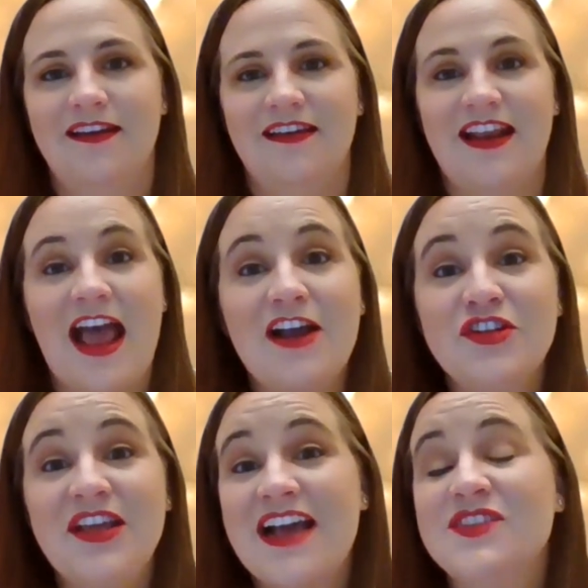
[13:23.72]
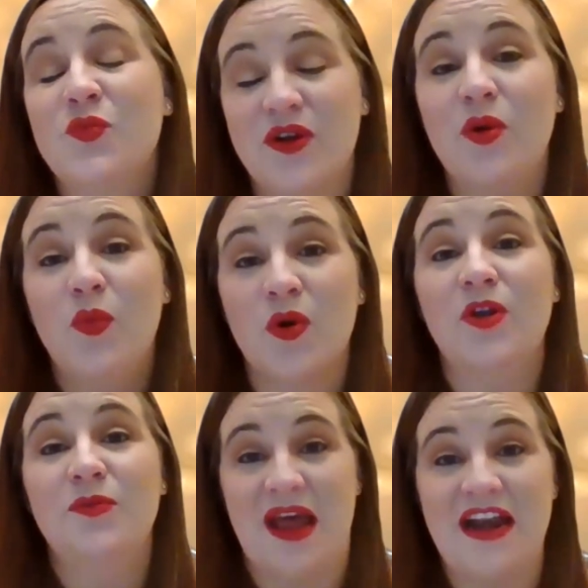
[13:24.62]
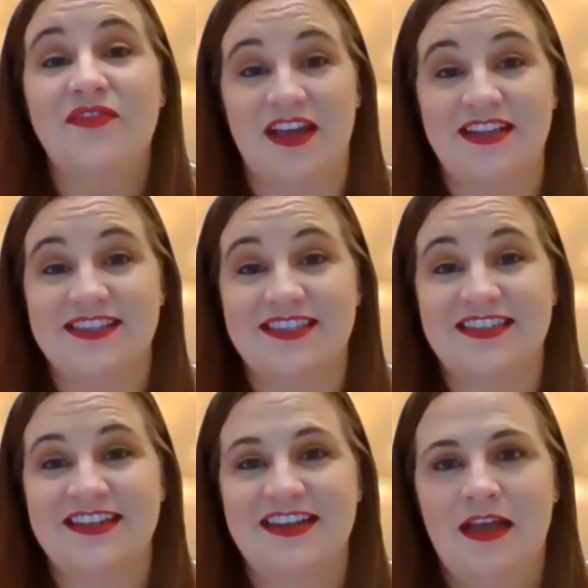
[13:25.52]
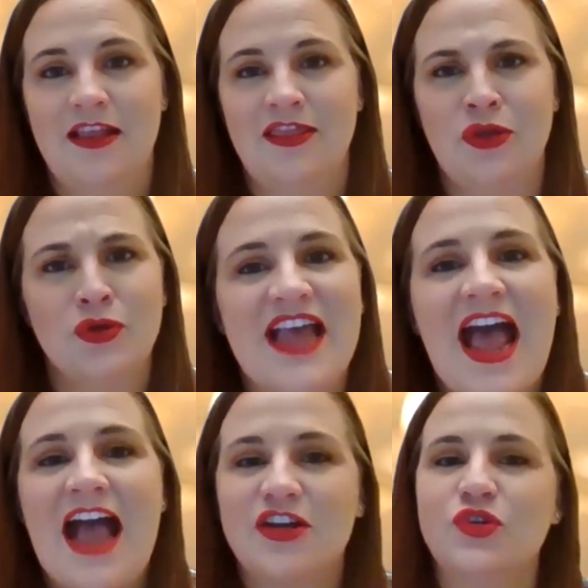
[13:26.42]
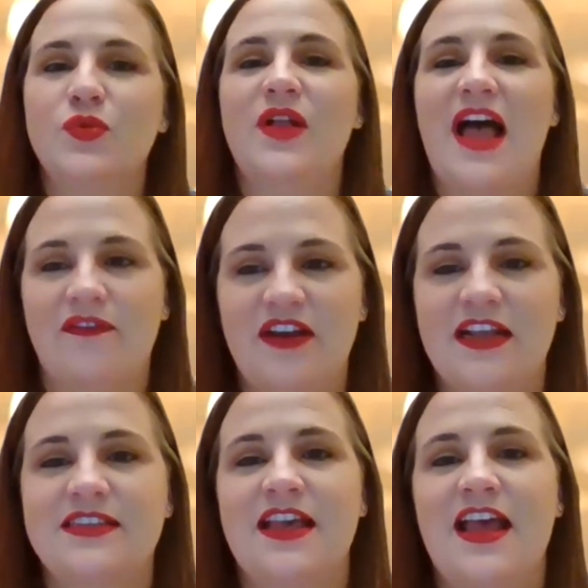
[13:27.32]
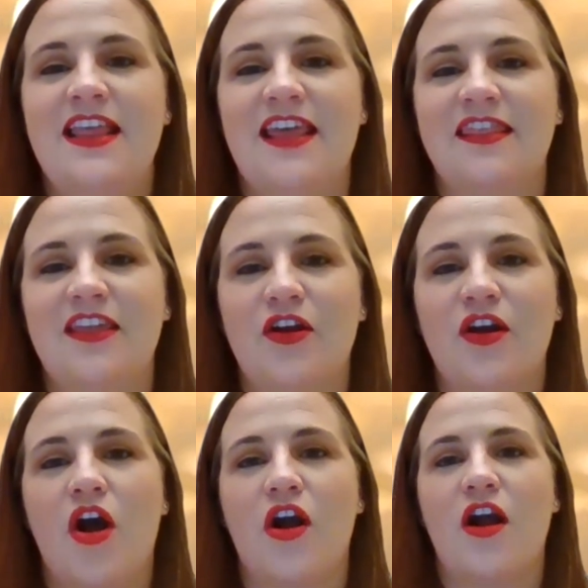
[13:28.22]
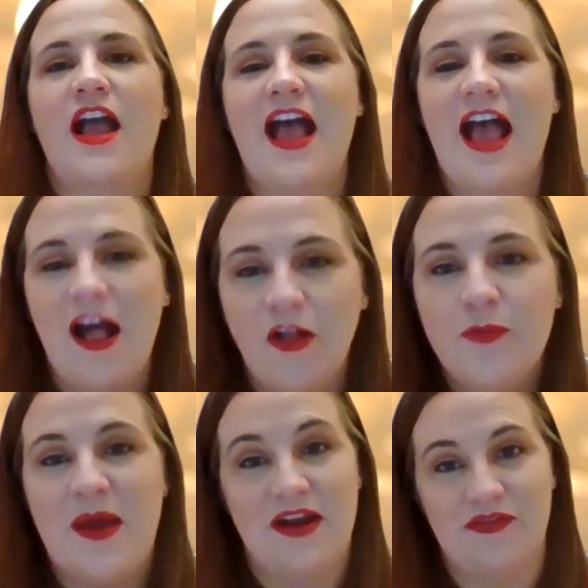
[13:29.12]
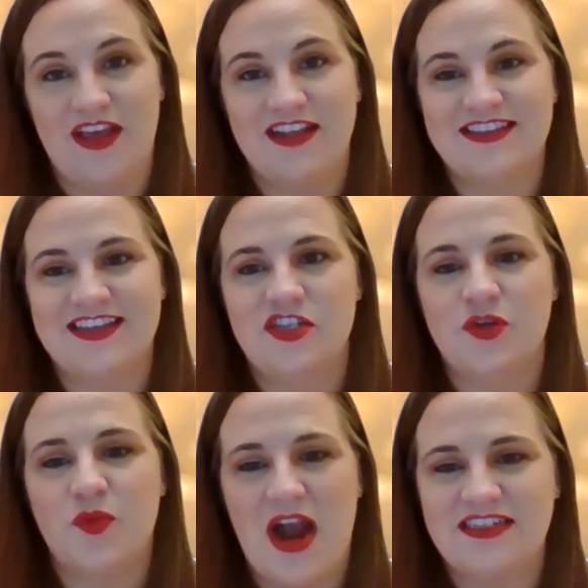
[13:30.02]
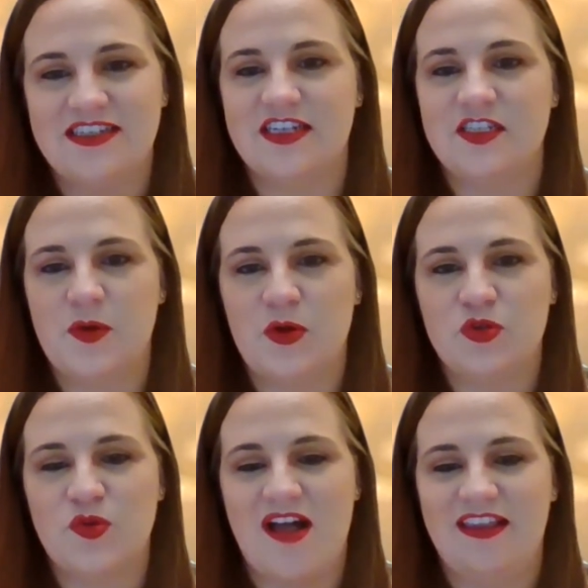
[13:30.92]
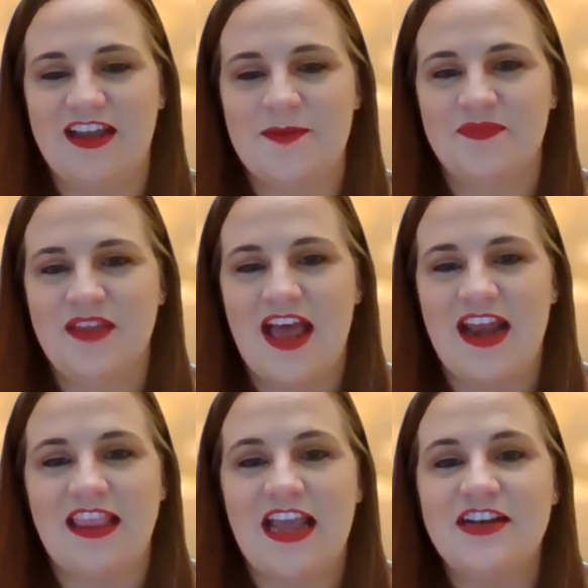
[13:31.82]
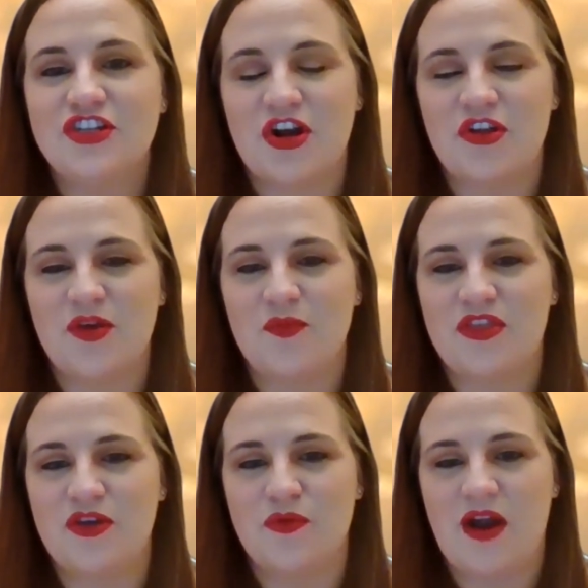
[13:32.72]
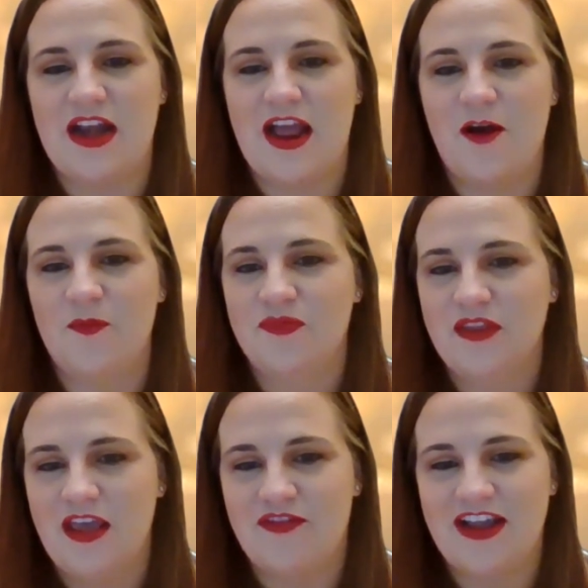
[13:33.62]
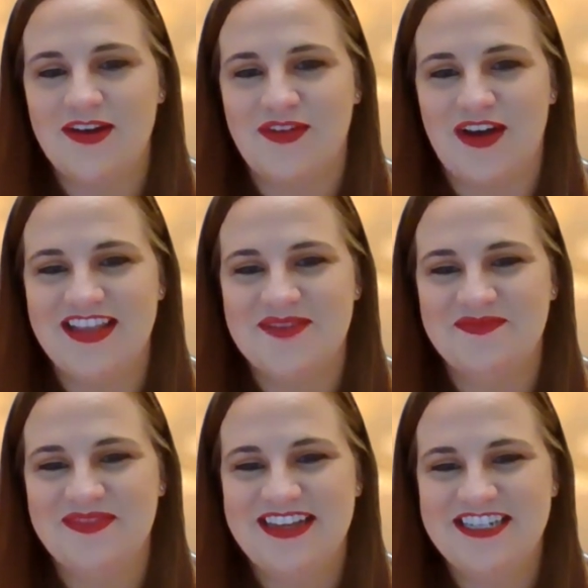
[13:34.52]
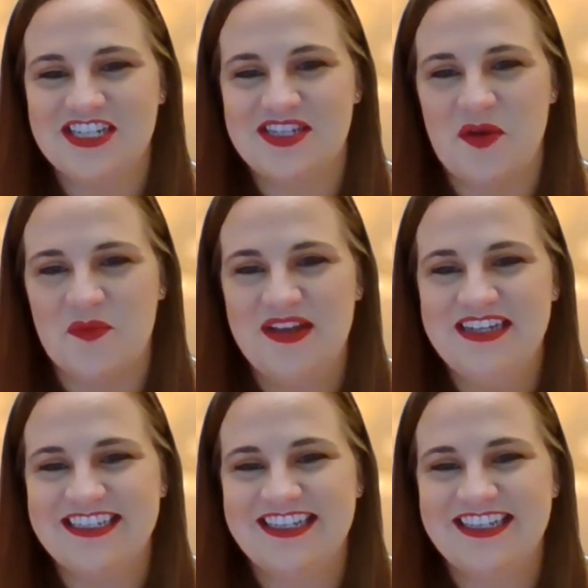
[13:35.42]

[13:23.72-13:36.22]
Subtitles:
it actually has real world benefits. There's actual evidence that there are health benefits to practicing spirituality. And I'd like to share them with you right now, if I can find them. Just a moment.